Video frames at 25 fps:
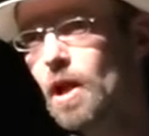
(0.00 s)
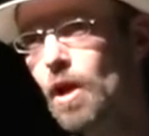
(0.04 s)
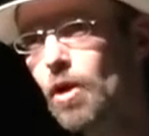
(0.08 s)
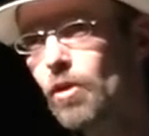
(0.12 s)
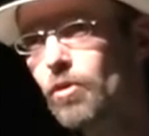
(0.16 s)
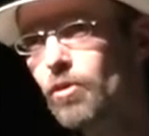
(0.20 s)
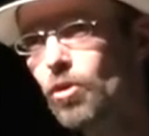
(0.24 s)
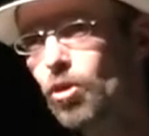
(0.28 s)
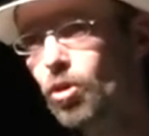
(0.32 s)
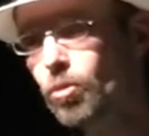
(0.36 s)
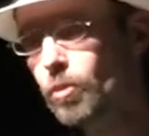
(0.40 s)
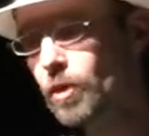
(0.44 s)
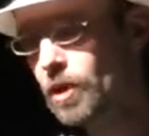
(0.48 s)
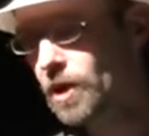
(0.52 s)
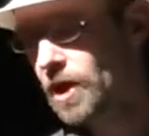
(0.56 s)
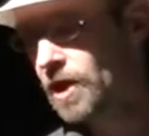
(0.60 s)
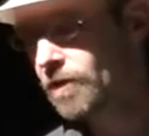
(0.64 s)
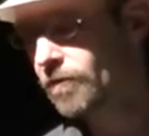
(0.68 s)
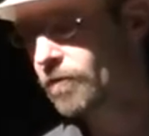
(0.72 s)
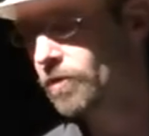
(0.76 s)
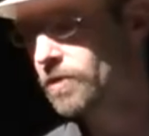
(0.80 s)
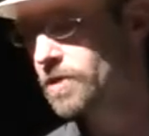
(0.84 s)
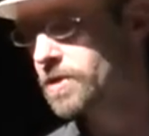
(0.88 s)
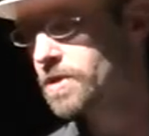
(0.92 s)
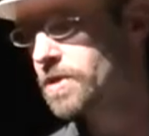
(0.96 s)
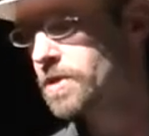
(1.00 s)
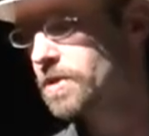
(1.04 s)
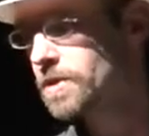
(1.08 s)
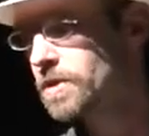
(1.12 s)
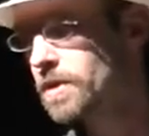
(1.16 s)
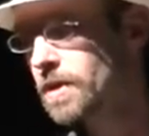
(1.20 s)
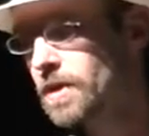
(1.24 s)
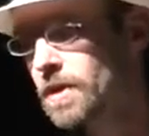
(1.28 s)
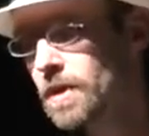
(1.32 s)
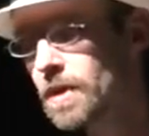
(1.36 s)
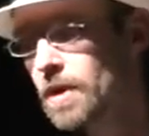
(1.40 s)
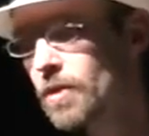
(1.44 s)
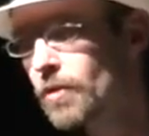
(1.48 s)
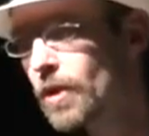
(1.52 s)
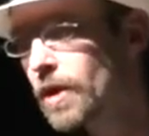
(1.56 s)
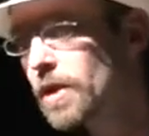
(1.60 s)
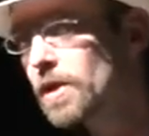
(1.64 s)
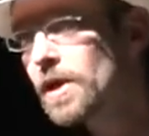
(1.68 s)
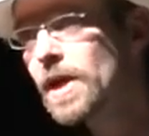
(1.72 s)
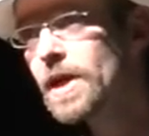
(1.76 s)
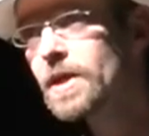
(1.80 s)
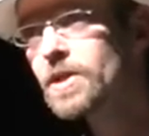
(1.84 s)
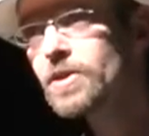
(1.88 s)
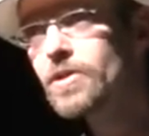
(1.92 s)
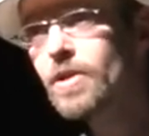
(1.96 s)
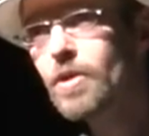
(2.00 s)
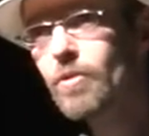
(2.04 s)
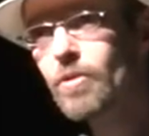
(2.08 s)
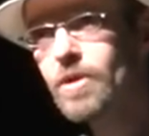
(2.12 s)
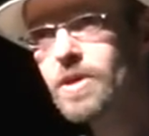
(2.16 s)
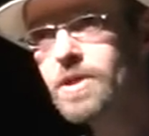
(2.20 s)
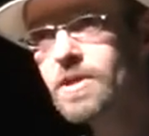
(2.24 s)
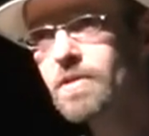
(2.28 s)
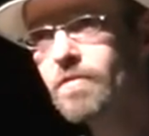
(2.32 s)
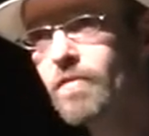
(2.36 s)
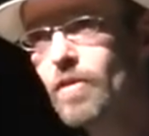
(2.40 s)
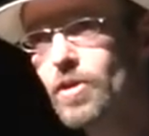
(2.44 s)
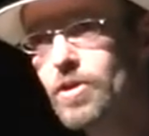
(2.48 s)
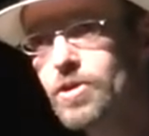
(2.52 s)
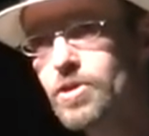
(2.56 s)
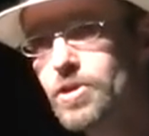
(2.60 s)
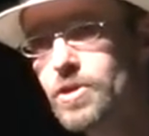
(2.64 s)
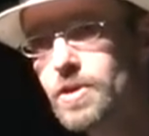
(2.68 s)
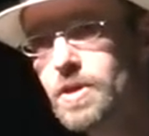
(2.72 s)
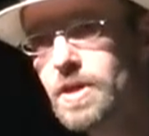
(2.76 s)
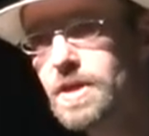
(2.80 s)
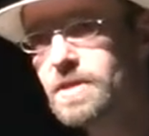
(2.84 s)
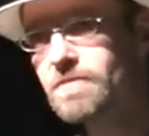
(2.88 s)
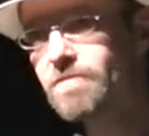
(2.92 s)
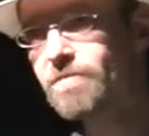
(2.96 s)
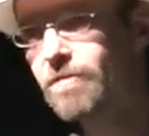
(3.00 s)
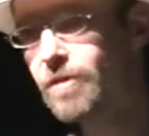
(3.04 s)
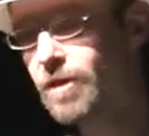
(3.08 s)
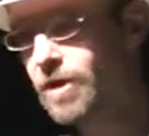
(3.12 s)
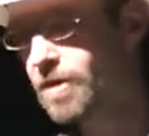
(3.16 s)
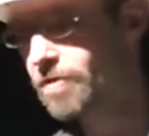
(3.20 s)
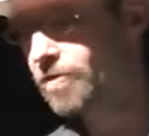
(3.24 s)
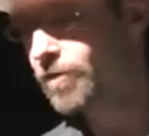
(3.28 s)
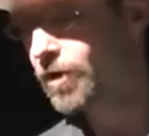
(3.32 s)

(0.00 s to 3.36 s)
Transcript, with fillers: low normal levels. Regulatory risk aversion is very,